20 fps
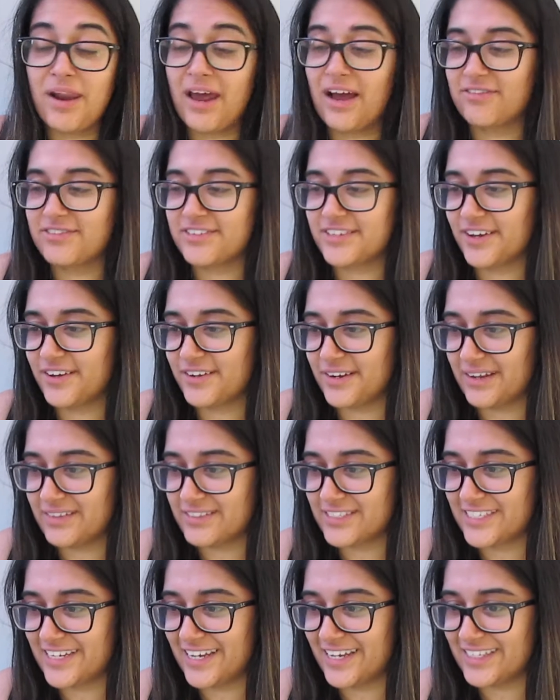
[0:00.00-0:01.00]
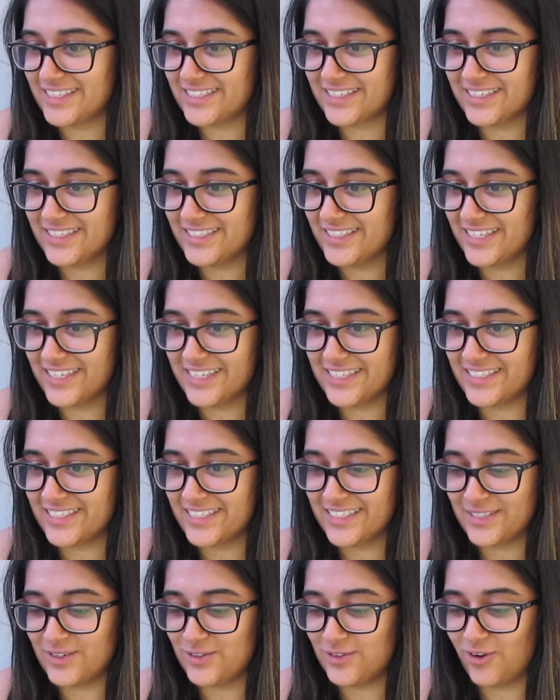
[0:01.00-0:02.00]
gonna have to go downstairs because this
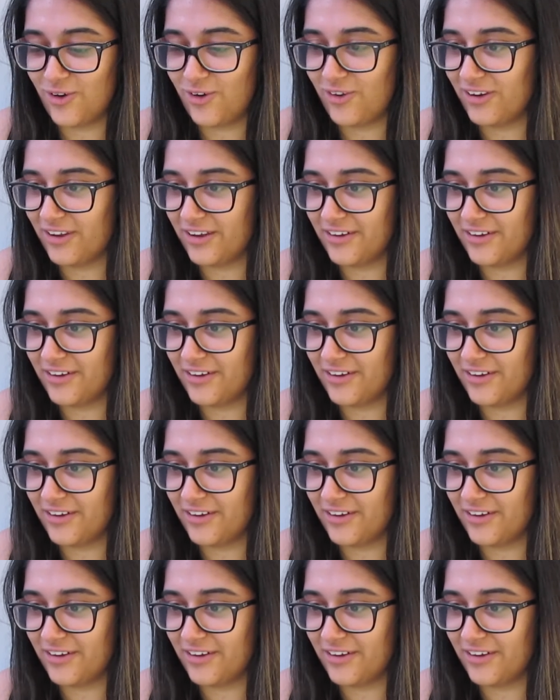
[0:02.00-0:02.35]
is not